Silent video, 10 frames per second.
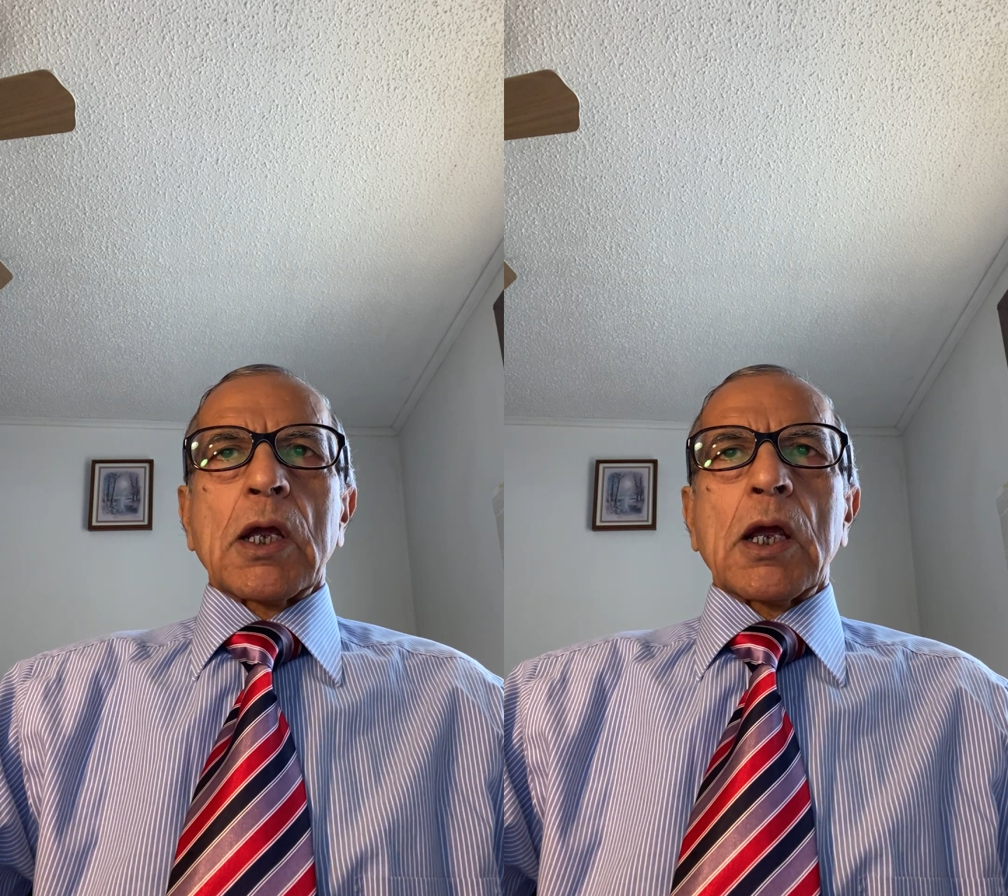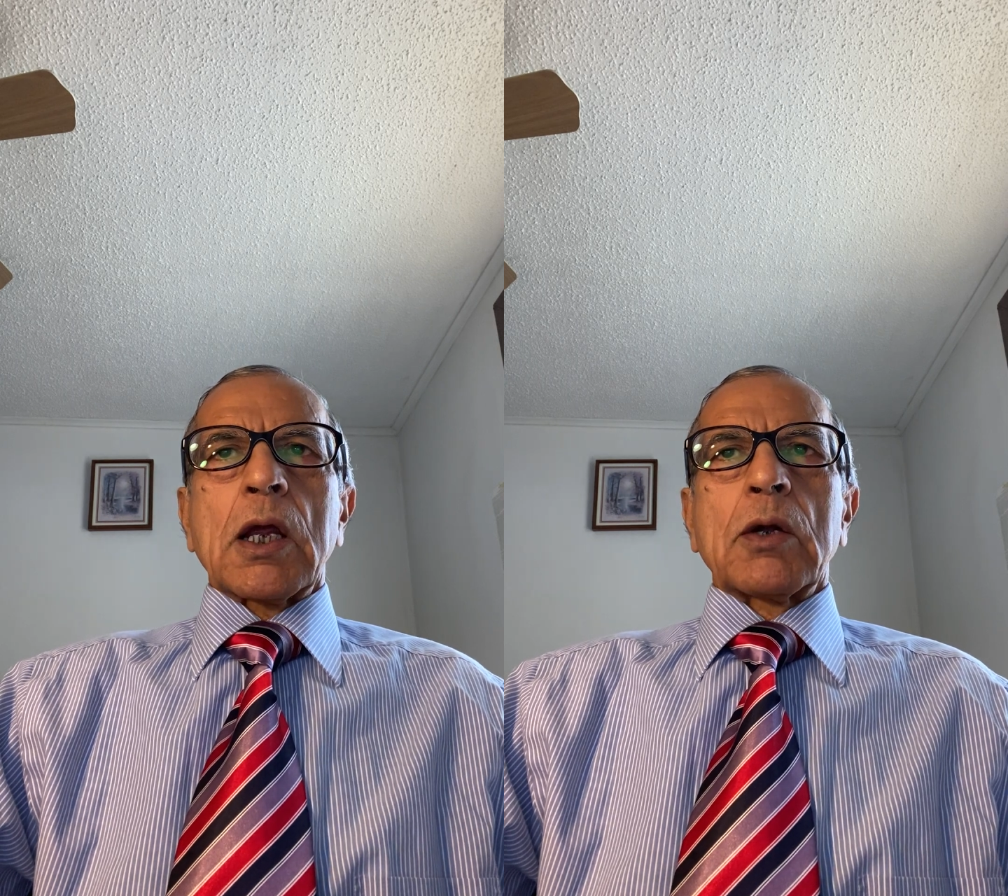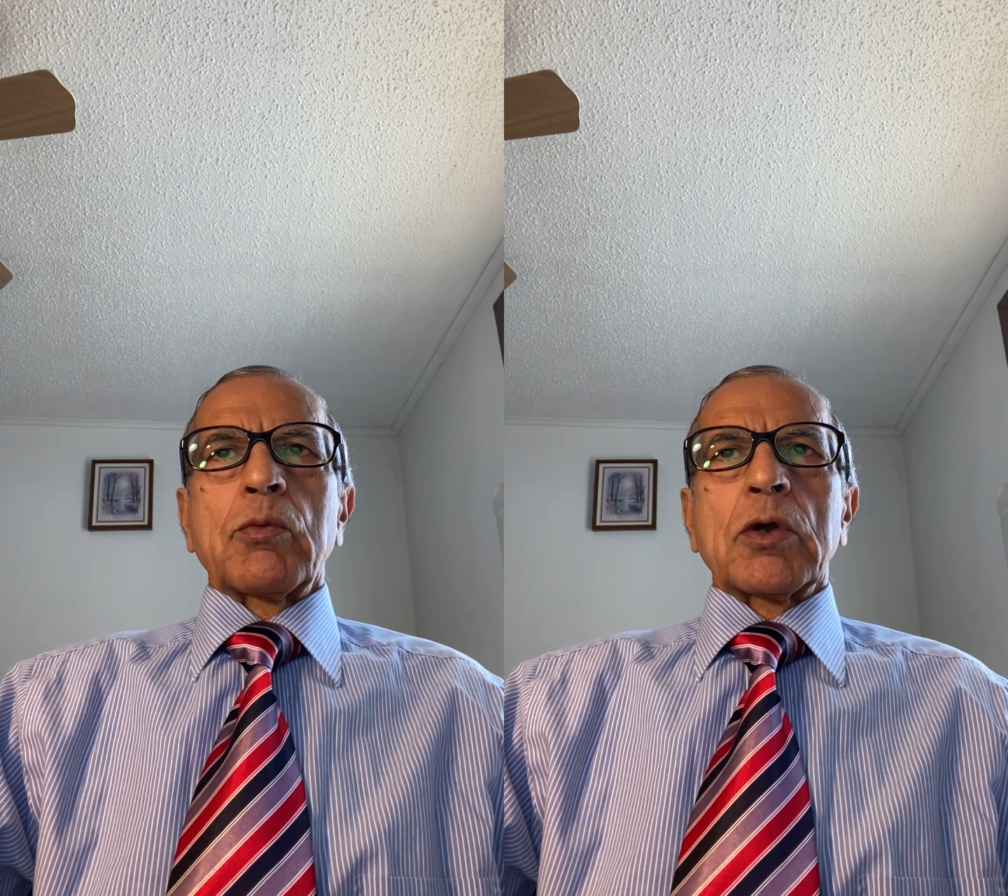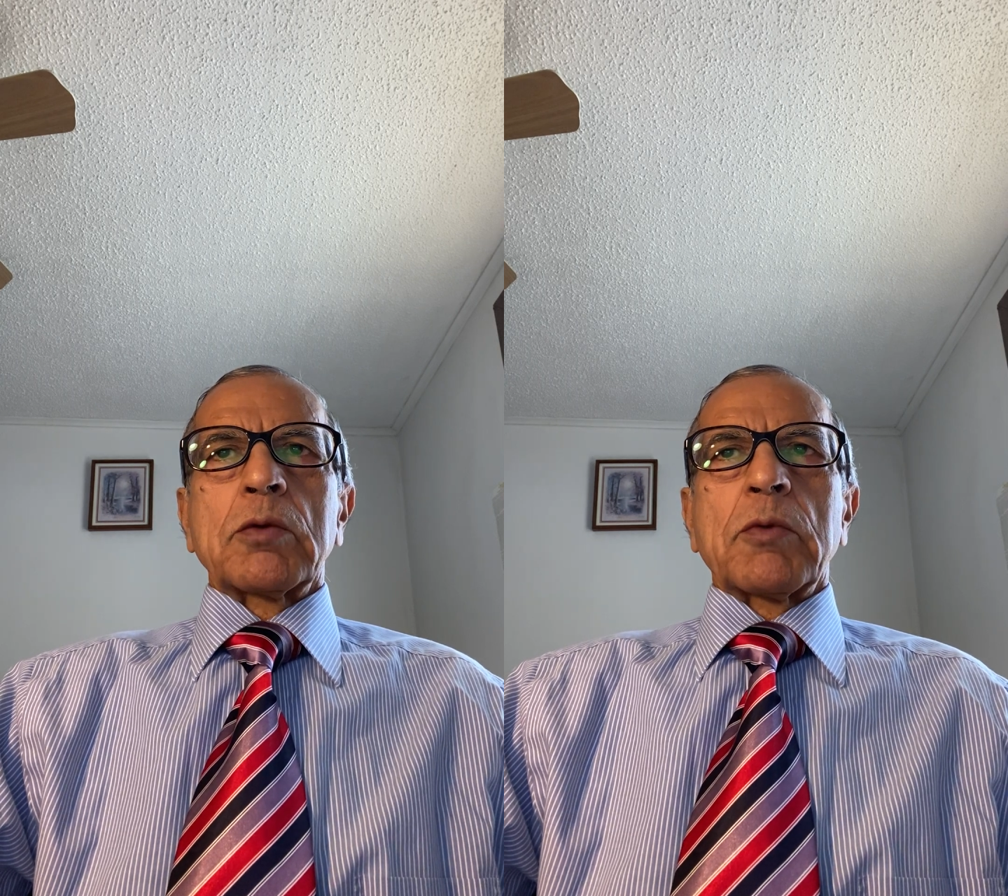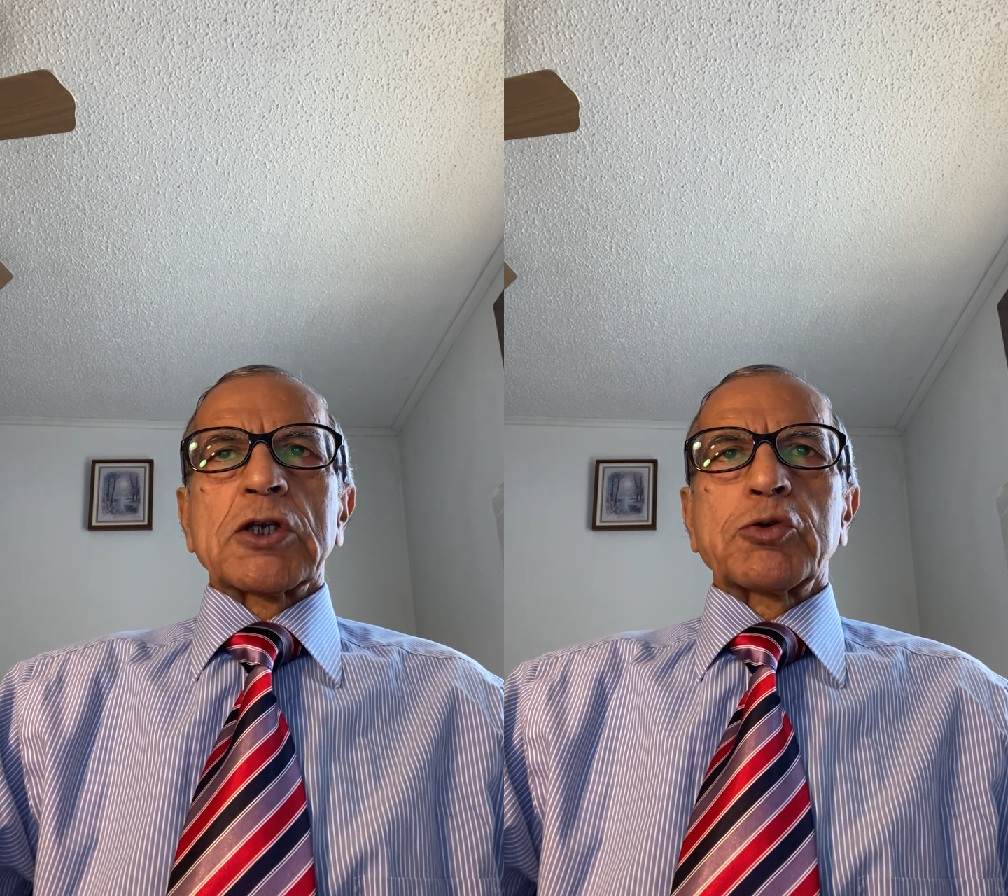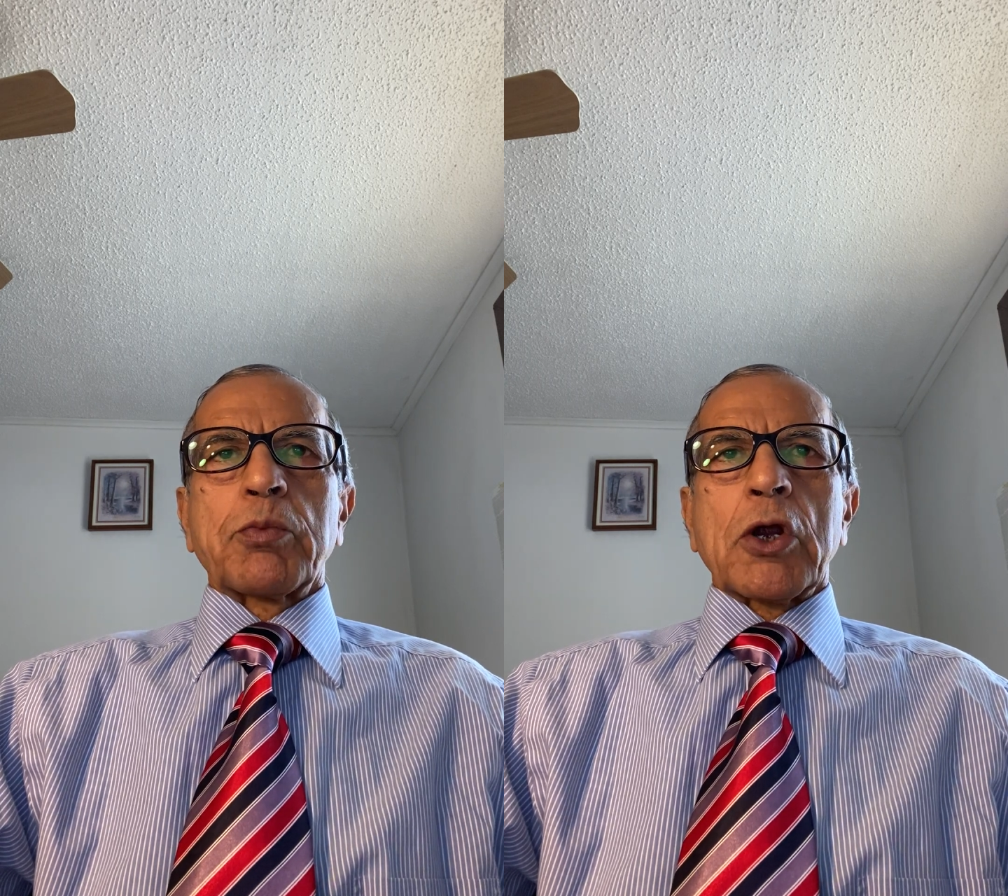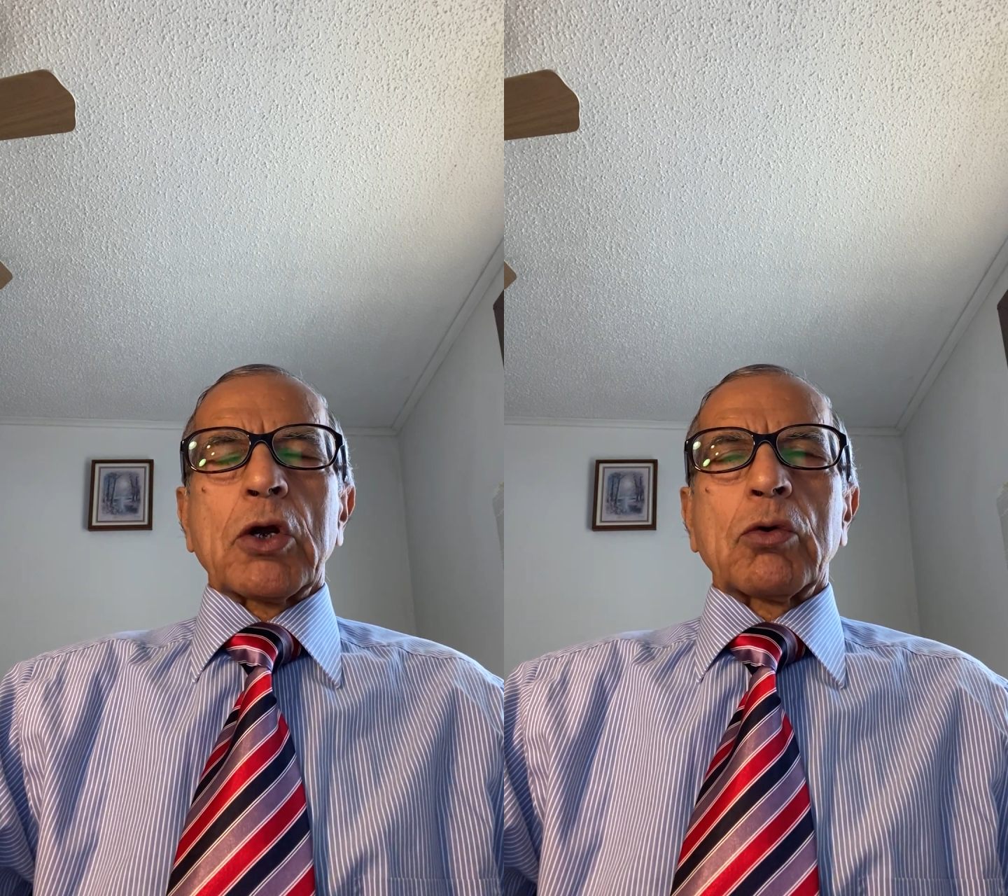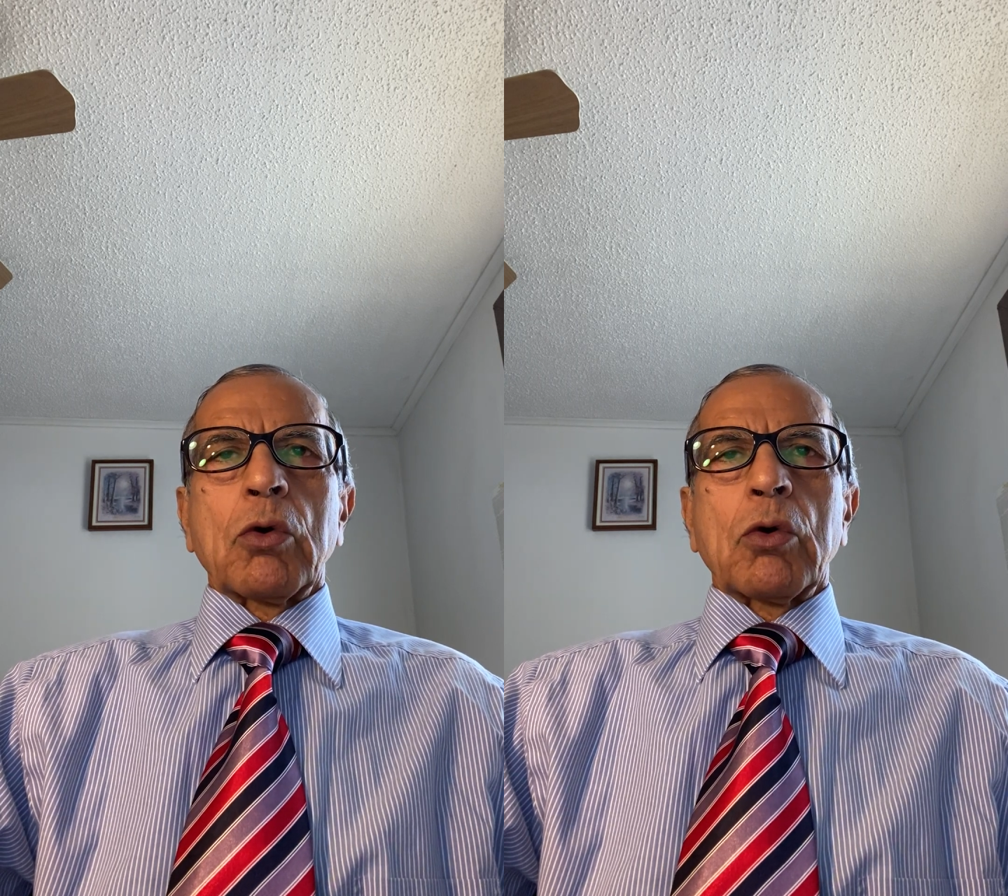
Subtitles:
and with much prayer to